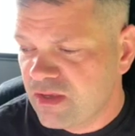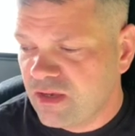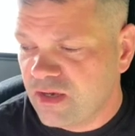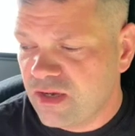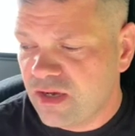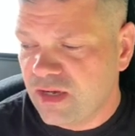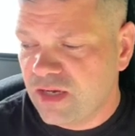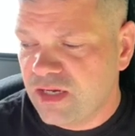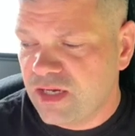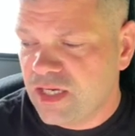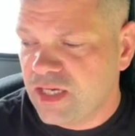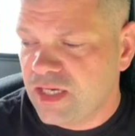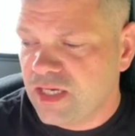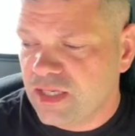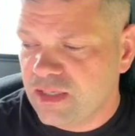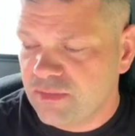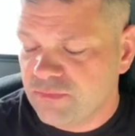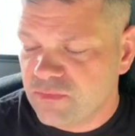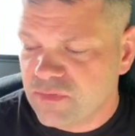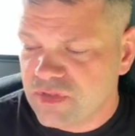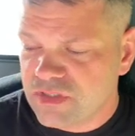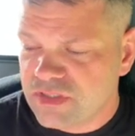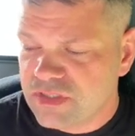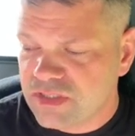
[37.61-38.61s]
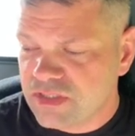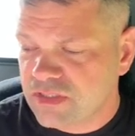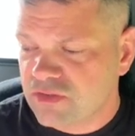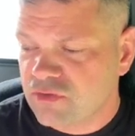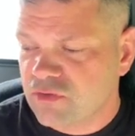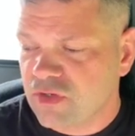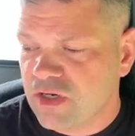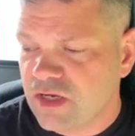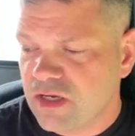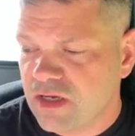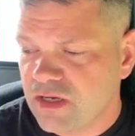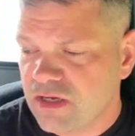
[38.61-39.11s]
The
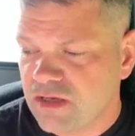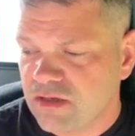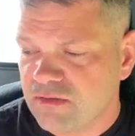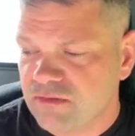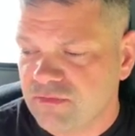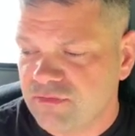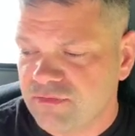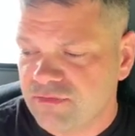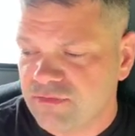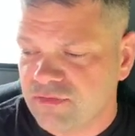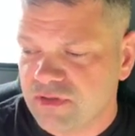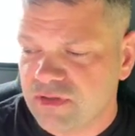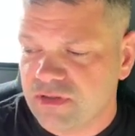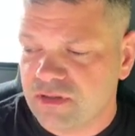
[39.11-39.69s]
SEAdrive